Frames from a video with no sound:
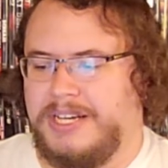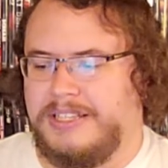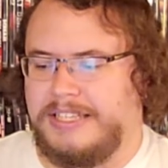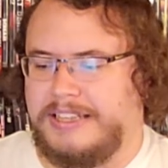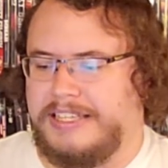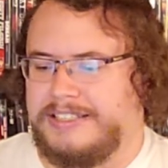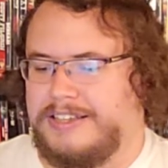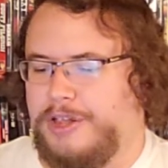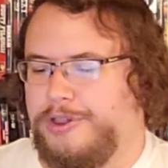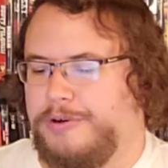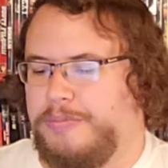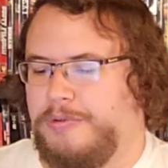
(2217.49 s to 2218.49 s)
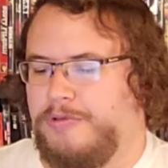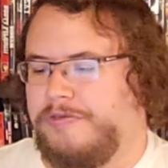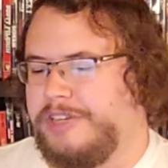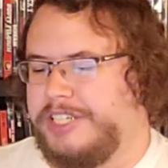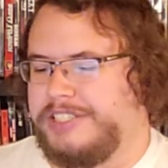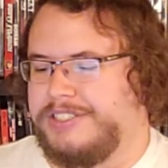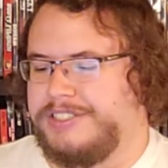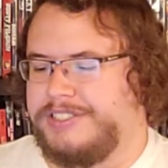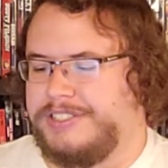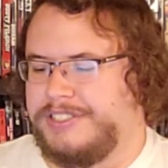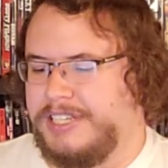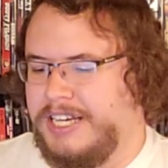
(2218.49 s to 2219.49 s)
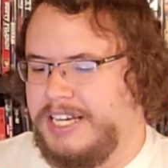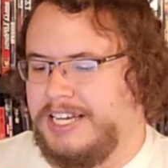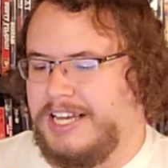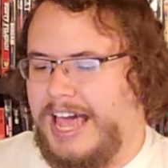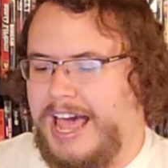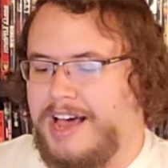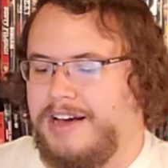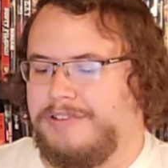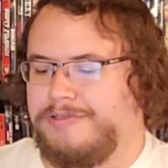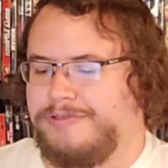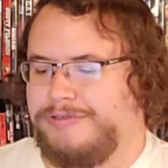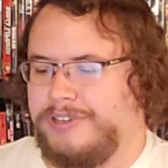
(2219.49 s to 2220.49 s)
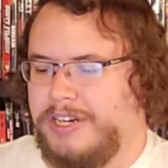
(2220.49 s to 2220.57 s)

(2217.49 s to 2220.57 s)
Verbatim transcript: that these other movies have